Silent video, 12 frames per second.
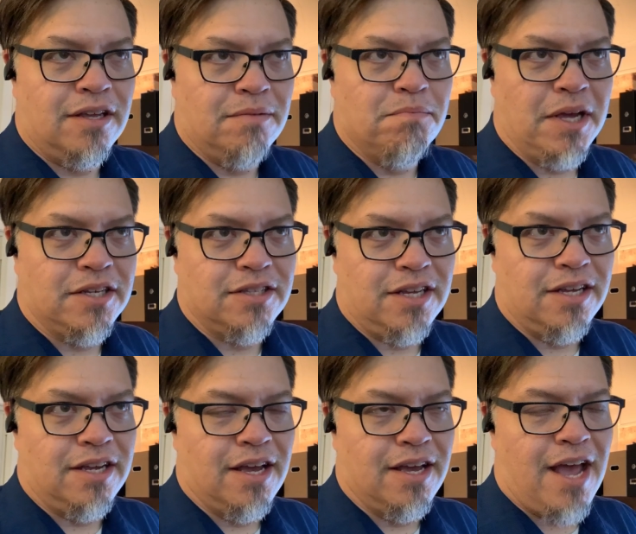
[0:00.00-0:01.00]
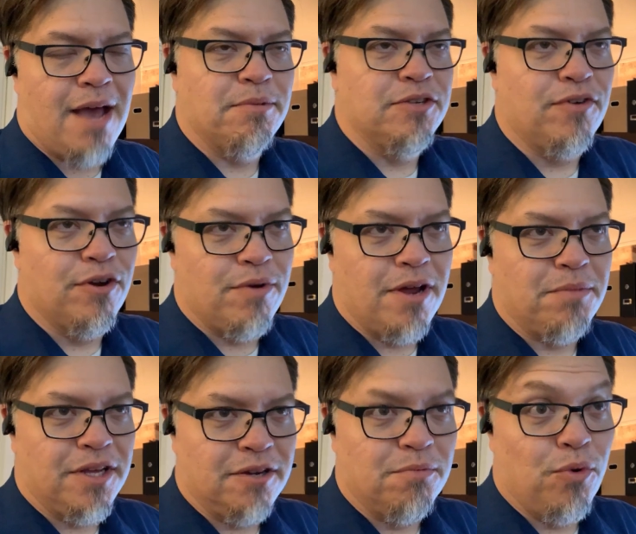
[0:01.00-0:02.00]
makes the uh, atmosphere around me a
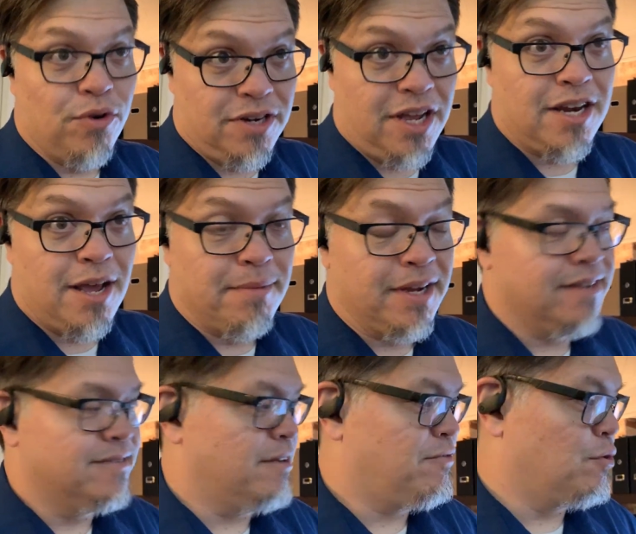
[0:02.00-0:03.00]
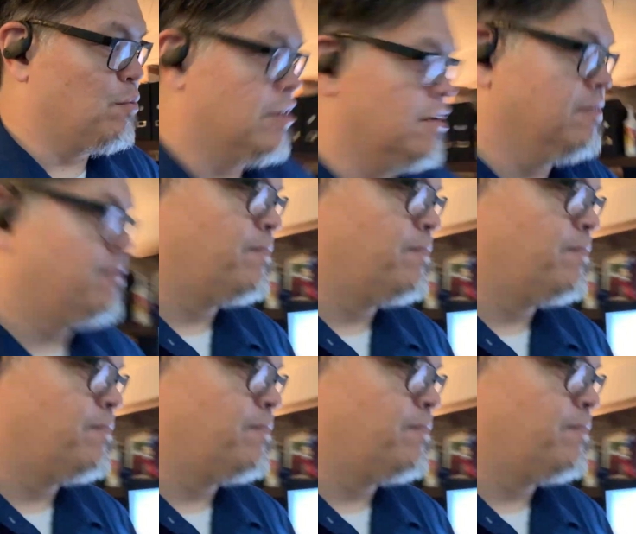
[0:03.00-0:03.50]
little more dynamic, if you will.